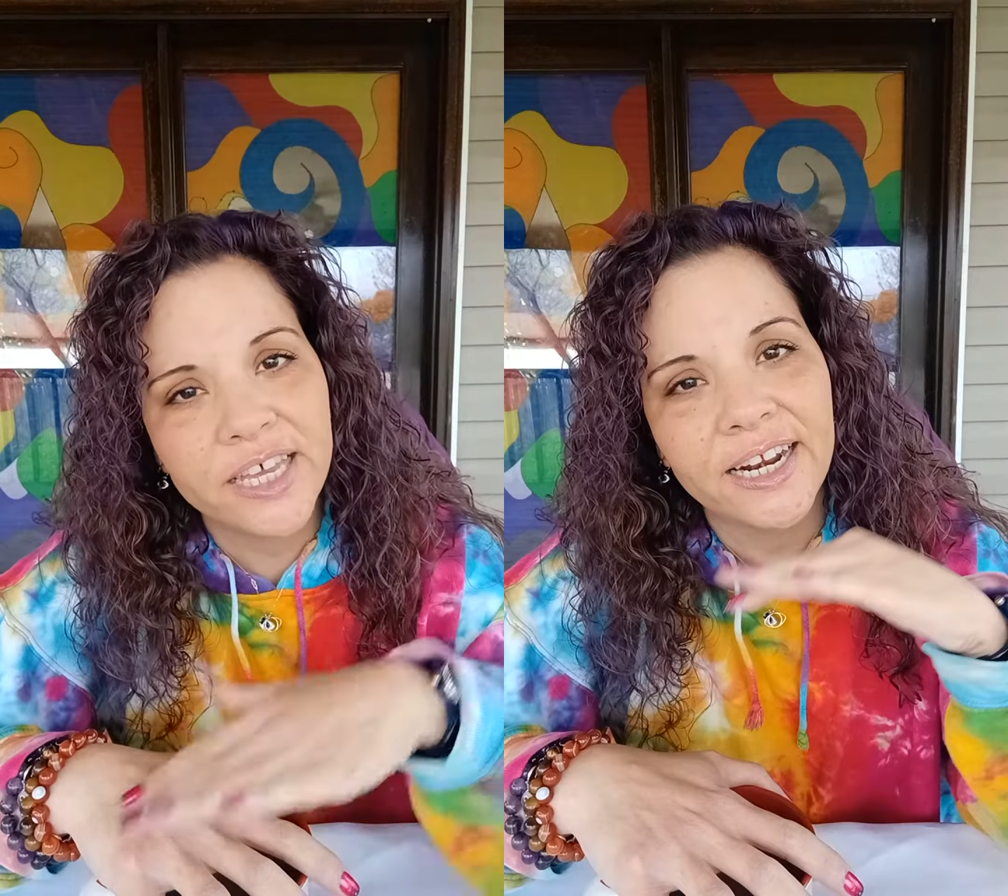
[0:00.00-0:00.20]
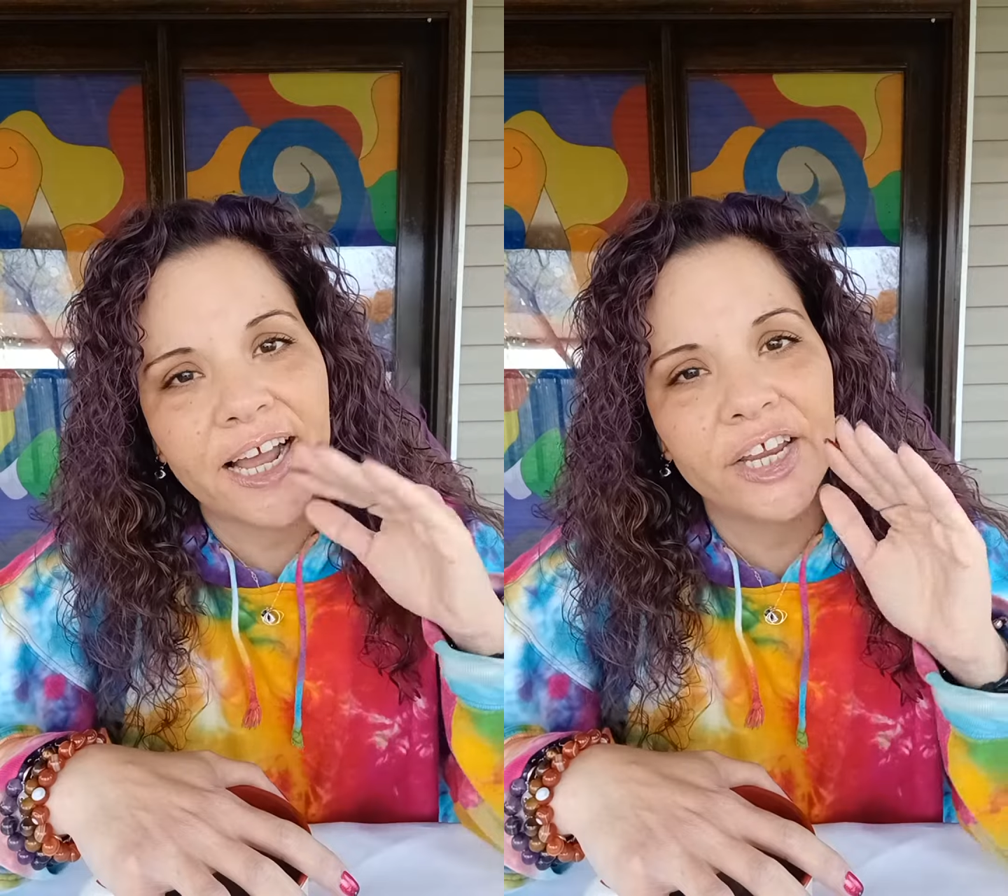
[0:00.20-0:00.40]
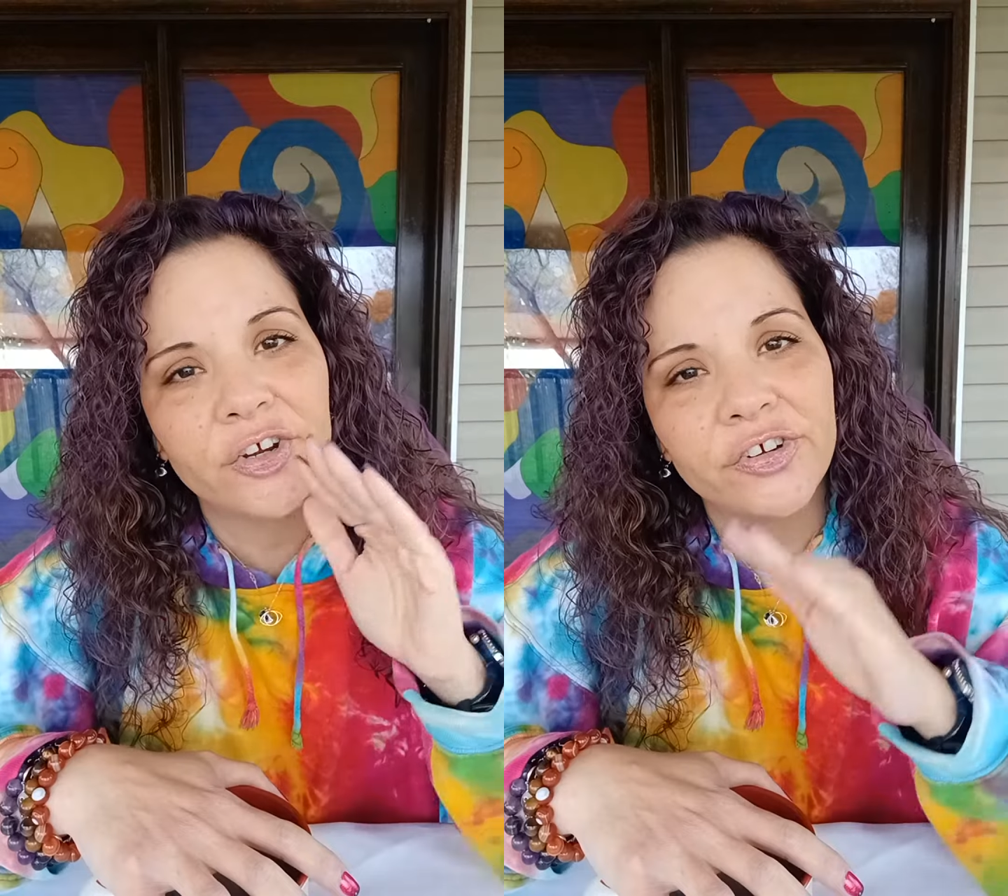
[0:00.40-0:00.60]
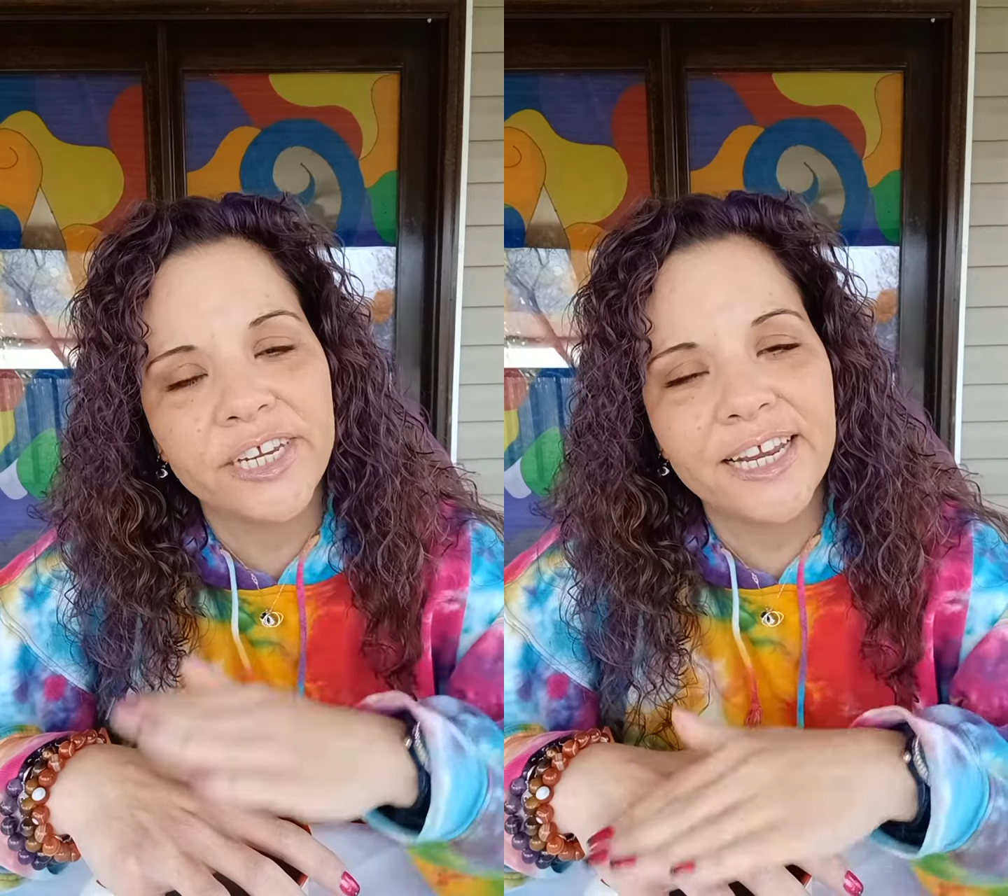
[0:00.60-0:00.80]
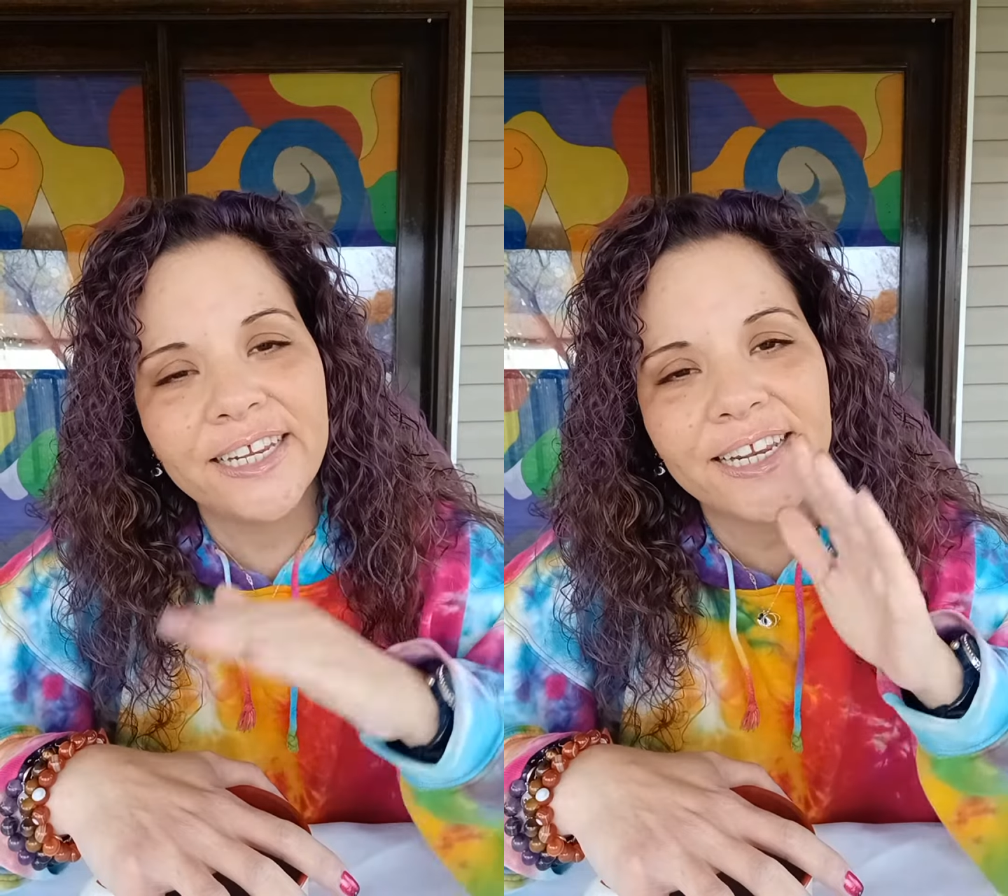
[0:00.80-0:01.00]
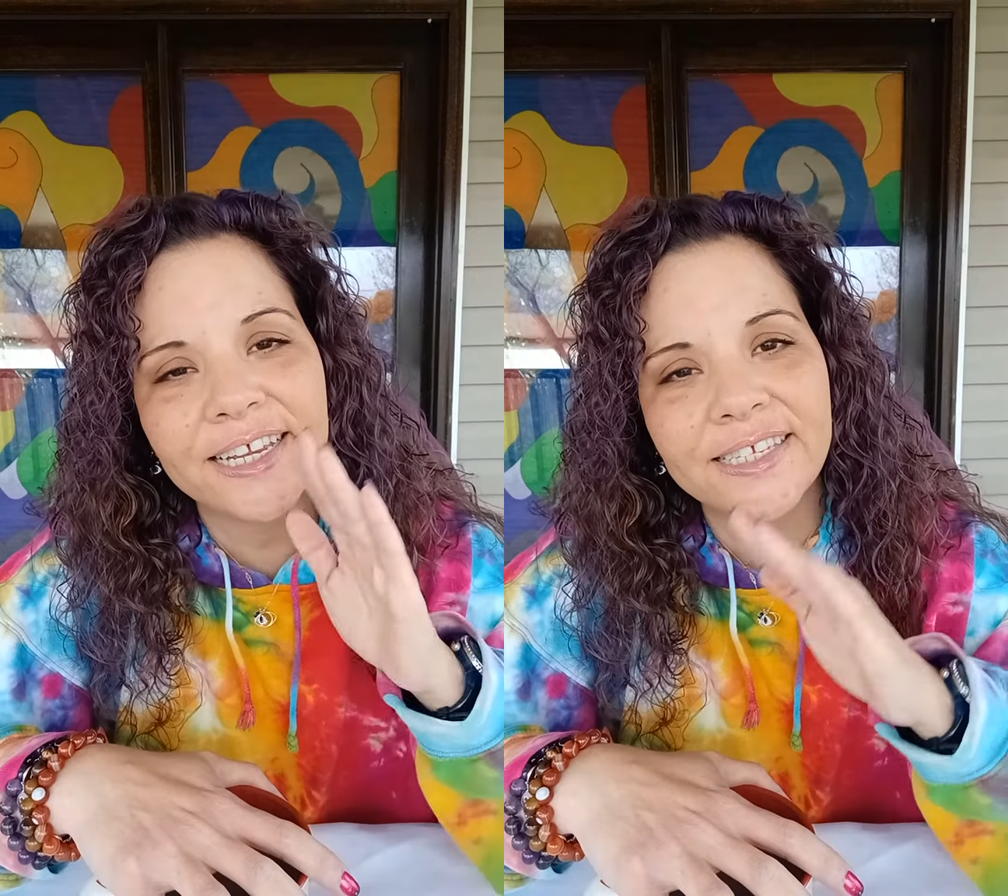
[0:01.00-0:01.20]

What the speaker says: that I created a